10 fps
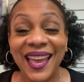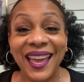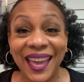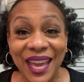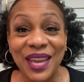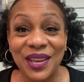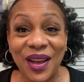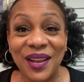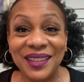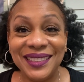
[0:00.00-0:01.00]
Hey
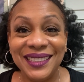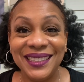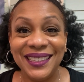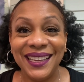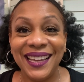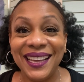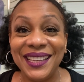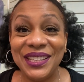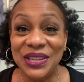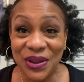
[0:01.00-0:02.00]
y'all.
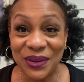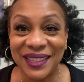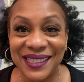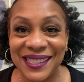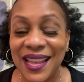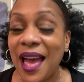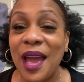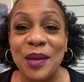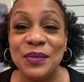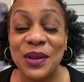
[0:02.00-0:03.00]
Notice I
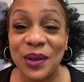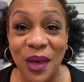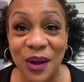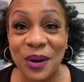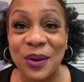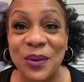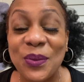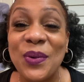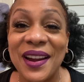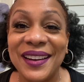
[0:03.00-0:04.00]
am no longer
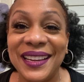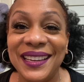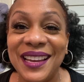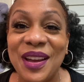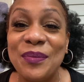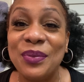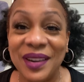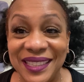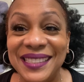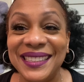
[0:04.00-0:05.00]
wearing
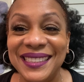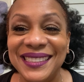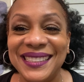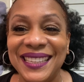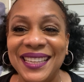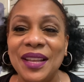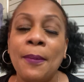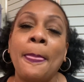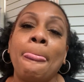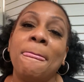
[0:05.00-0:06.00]
braces.
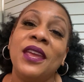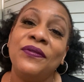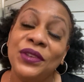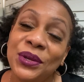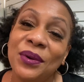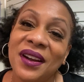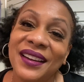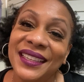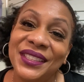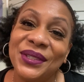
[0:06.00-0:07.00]
If you are
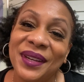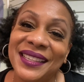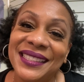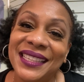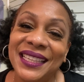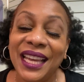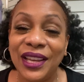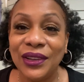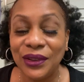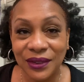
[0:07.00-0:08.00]
interested
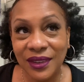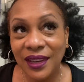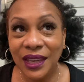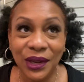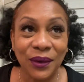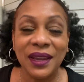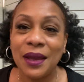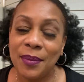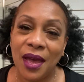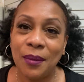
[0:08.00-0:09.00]
in hearing
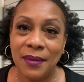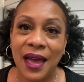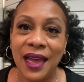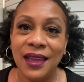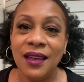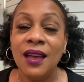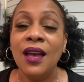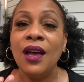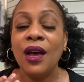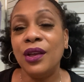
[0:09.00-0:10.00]
about my
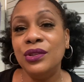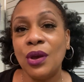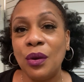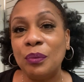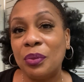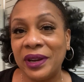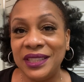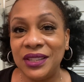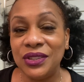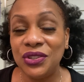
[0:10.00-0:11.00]
adult
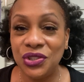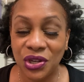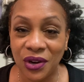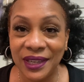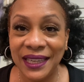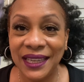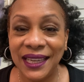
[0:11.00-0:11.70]
braces journey